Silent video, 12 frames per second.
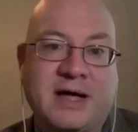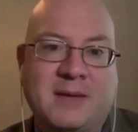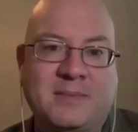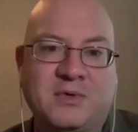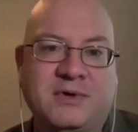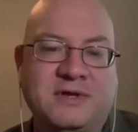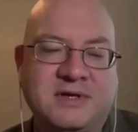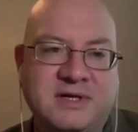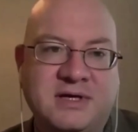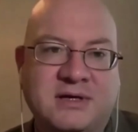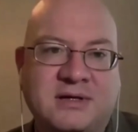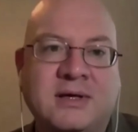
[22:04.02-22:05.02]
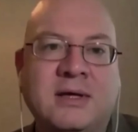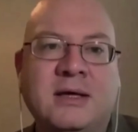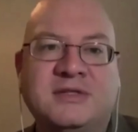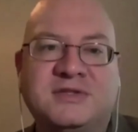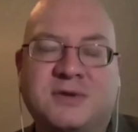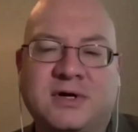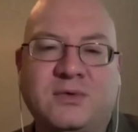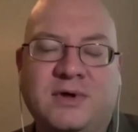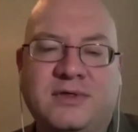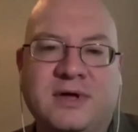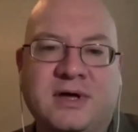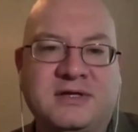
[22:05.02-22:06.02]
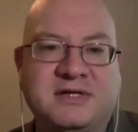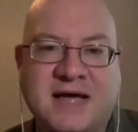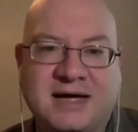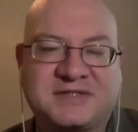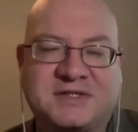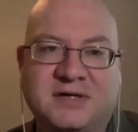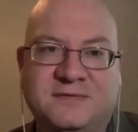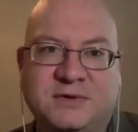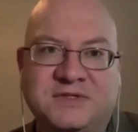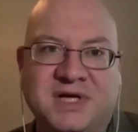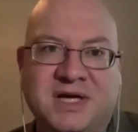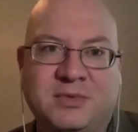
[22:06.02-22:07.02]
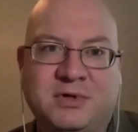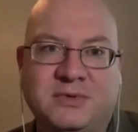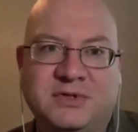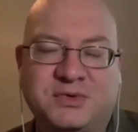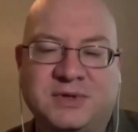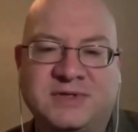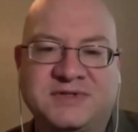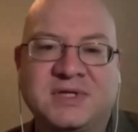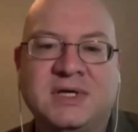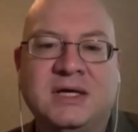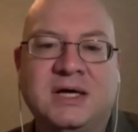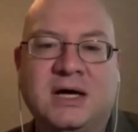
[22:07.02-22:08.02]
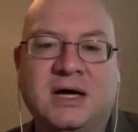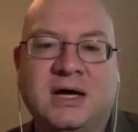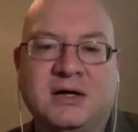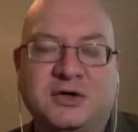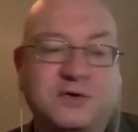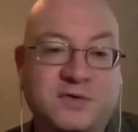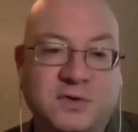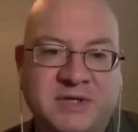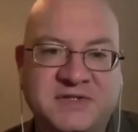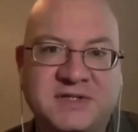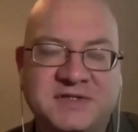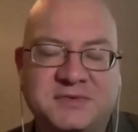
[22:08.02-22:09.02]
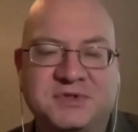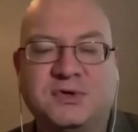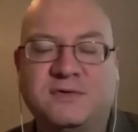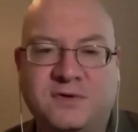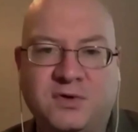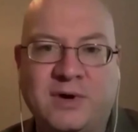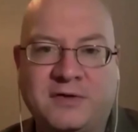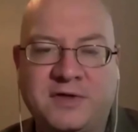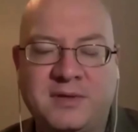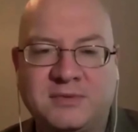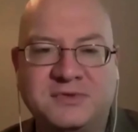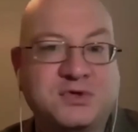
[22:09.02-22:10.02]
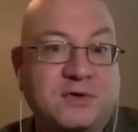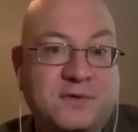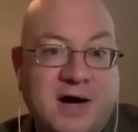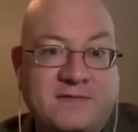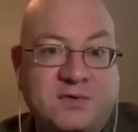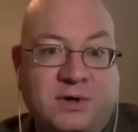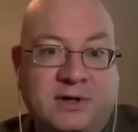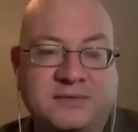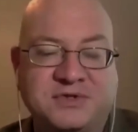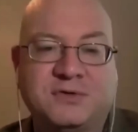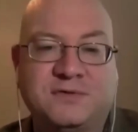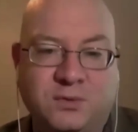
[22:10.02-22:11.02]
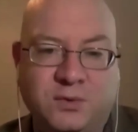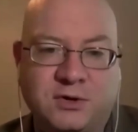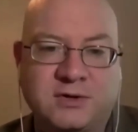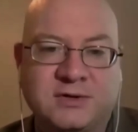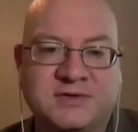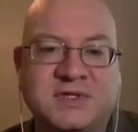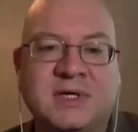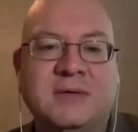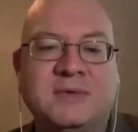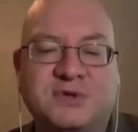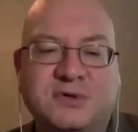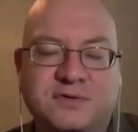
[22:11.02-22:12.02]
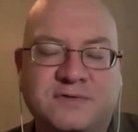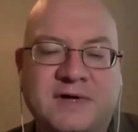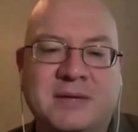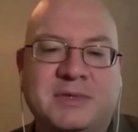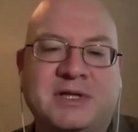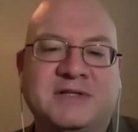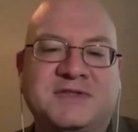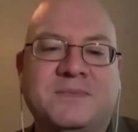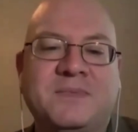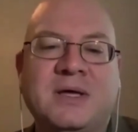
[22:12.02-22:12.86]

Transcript: happy with indeed, starting with the tax cut, for example, which was good for business, it was good for the wealthy, but it was good for everyone. It was good for workers, it was good for families.